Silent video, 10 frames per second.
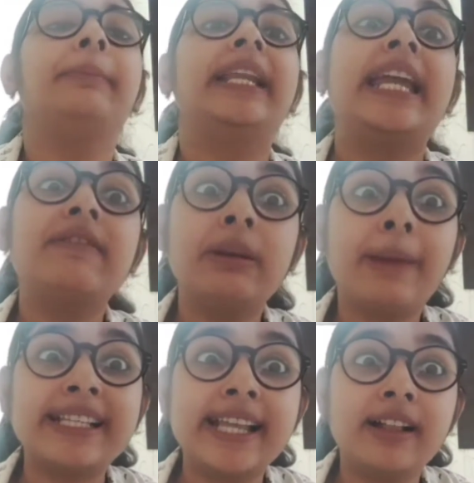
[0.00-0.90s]
I didn't believe
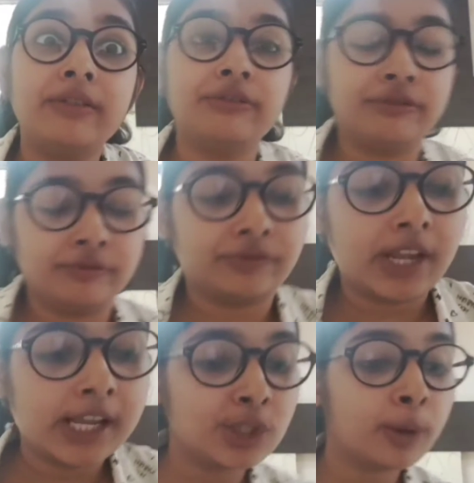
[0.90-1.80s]
in myself.
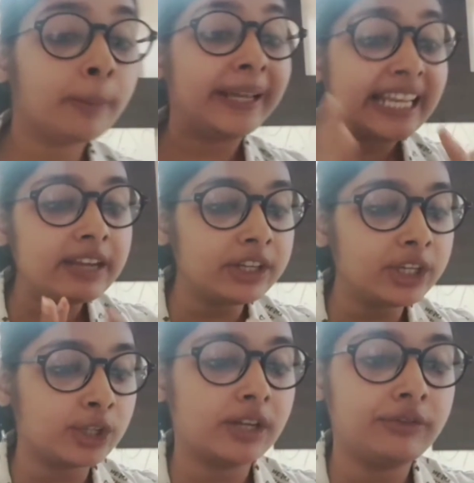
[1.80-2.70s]
So
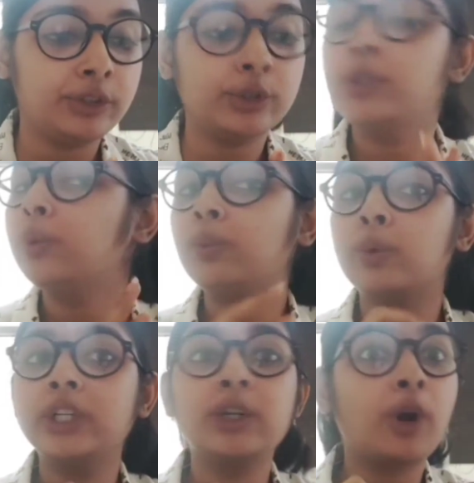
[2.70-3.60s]
believe in yourself, you know.
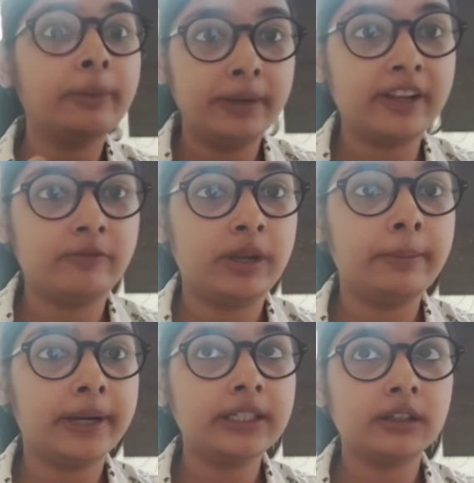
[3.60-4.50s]
You would not believe
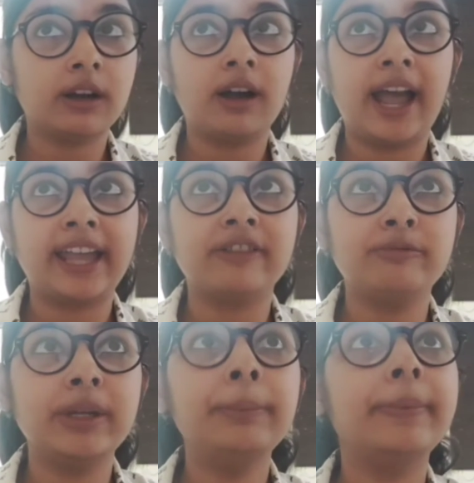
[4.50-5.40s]
me, but I
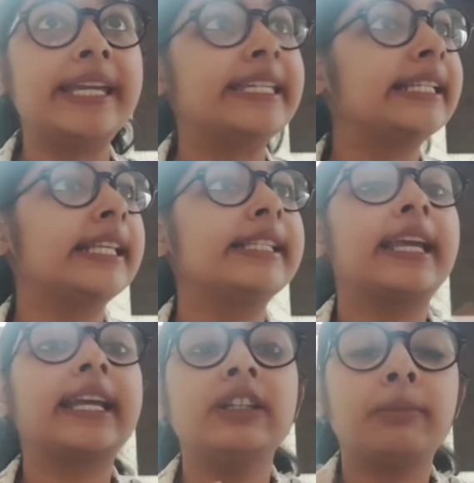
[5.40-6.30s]
have been baking
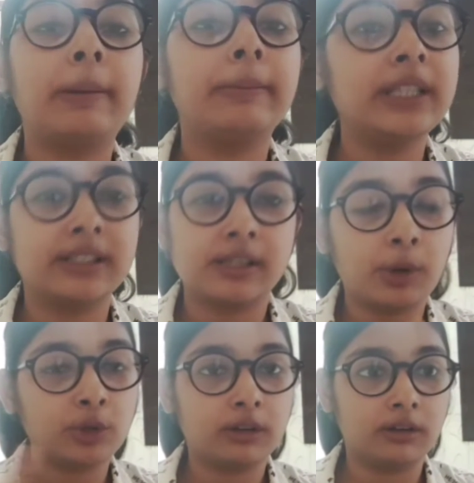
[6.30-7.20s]
since I can remember.
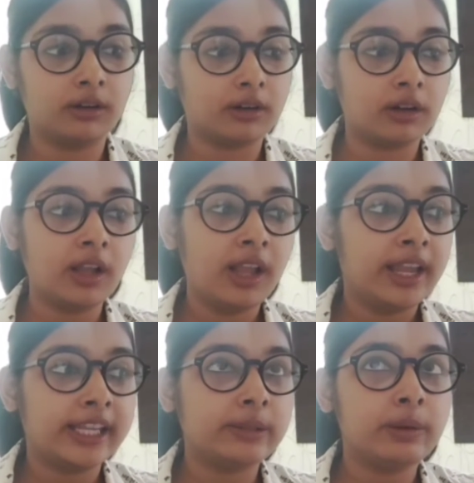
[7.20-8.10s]
That's about,
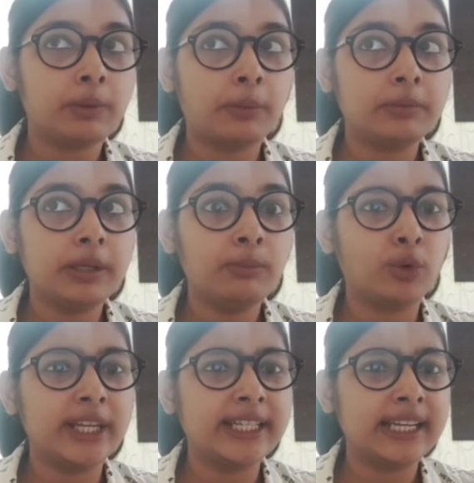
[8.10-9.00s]
it's been probably
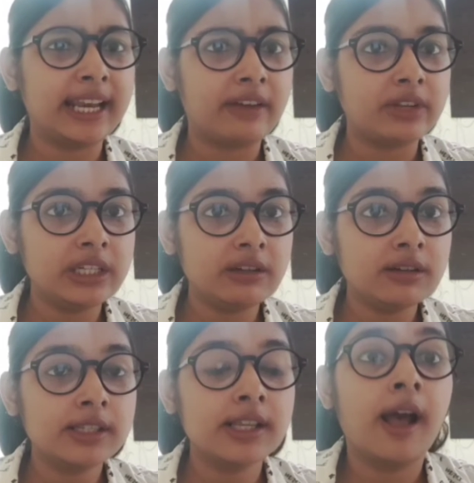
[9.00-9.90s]
more than 11
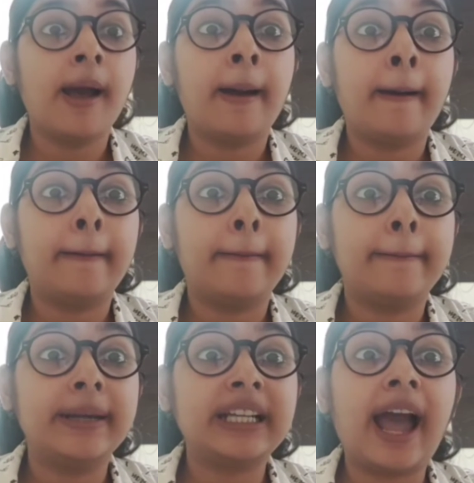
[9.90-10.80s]
years.
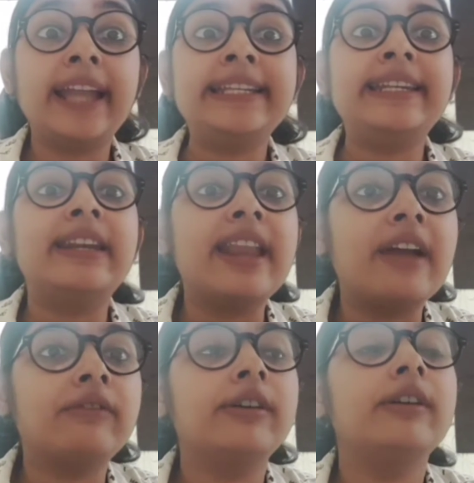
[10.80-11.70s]
But I
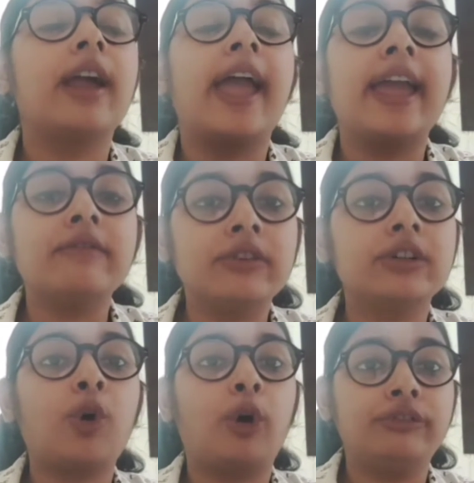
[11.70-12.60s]
never
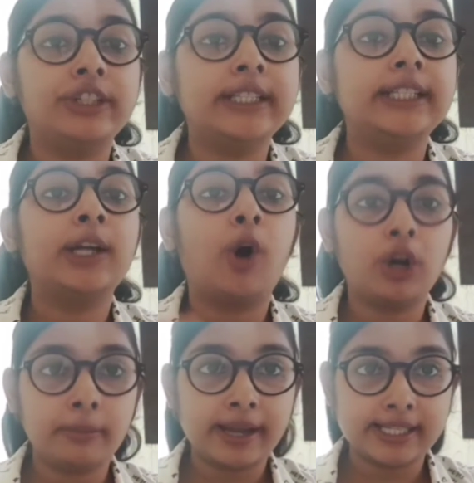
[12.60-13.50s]
ever confidently
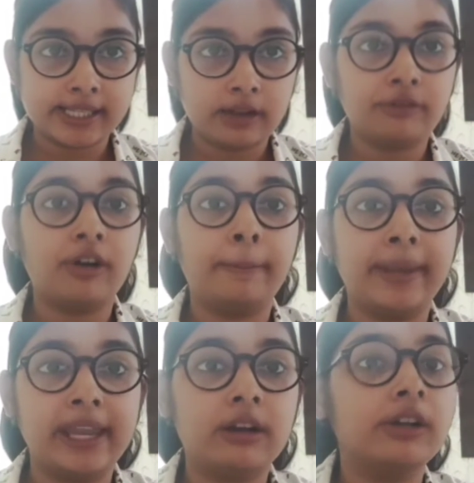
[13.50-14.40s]
called myself
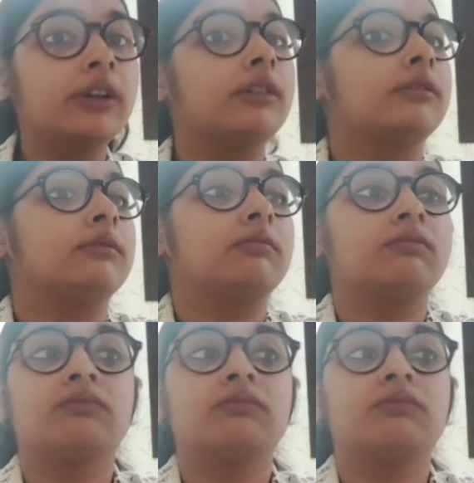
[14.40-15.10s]
a baker.